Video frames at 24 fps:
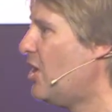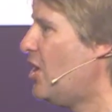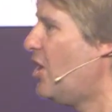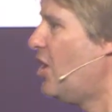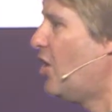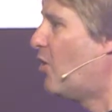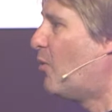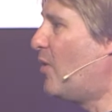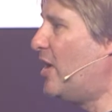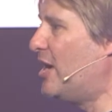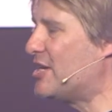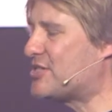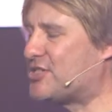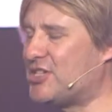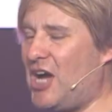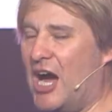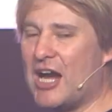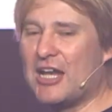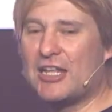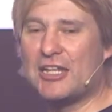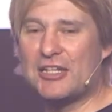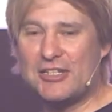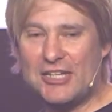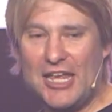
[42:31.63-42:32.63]
We
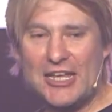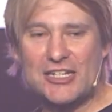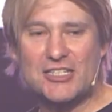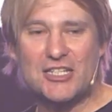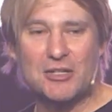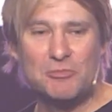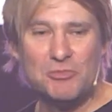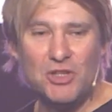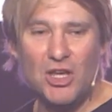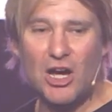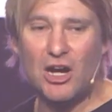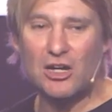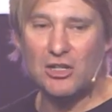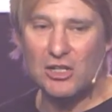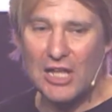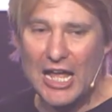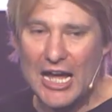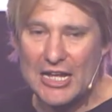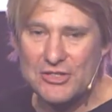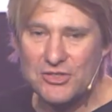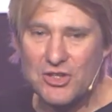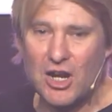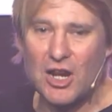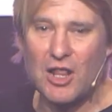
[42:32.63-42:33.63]
decided to take some young
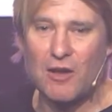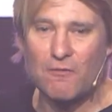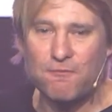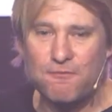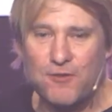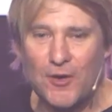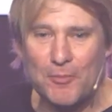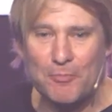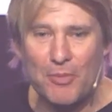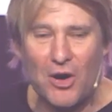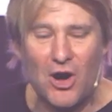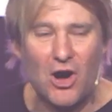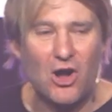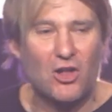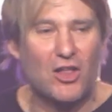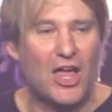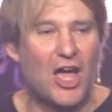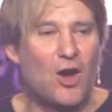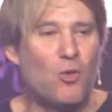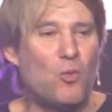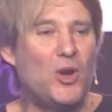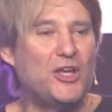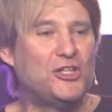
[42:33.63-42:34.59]
lads on at football, and we